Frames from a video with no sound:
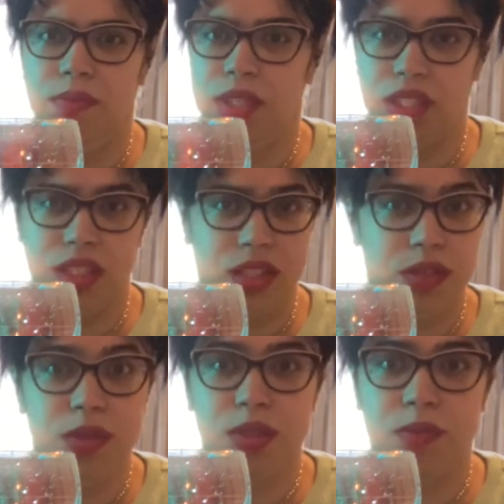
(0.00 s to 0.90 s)

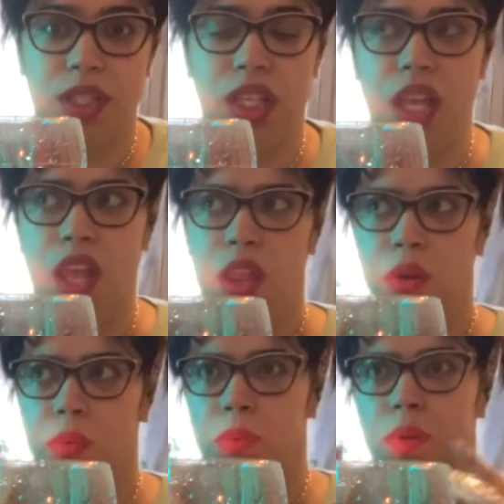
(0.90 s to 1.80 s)
excuse me,
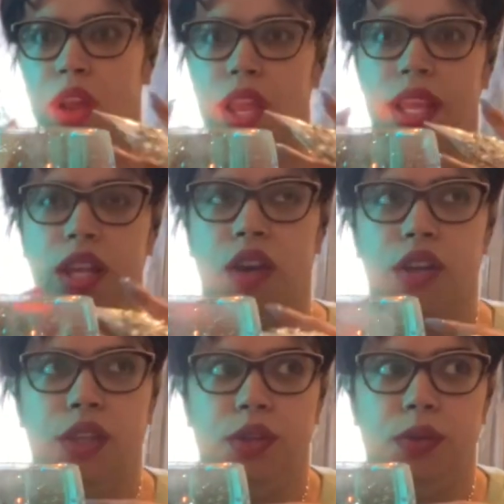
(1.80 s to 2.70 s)
why
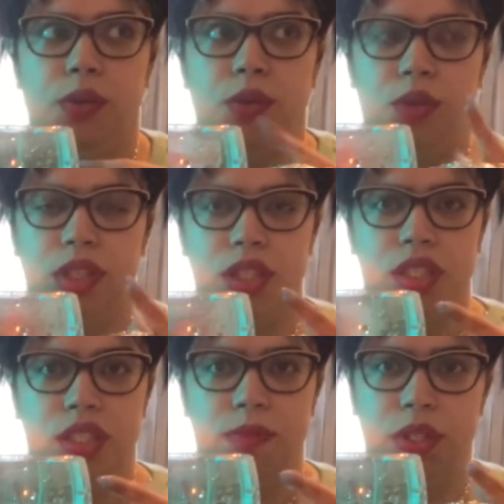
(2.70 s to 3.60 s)
are you going
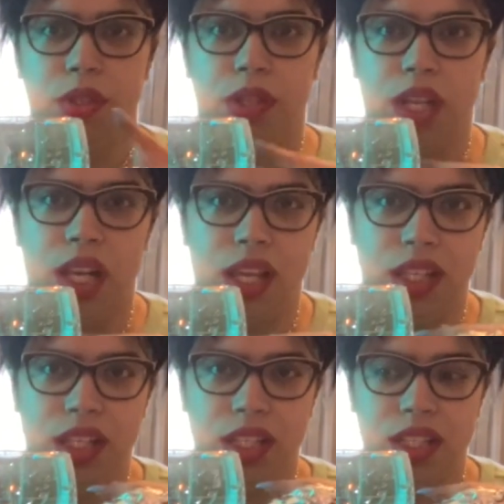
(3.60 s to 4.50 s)
to dim your
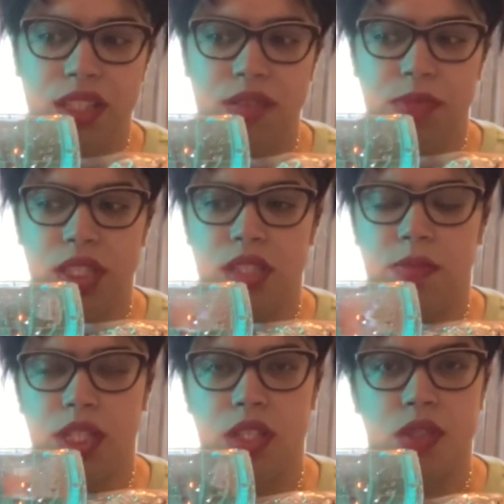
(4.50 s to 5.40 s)
light because
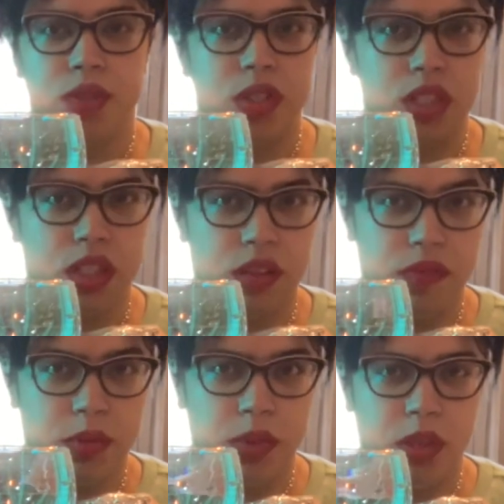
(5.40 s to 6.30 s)
somebody else feels
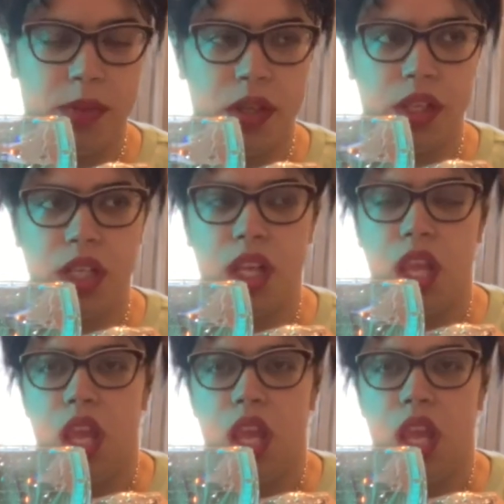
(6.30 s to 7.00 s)
uncomfortable about it?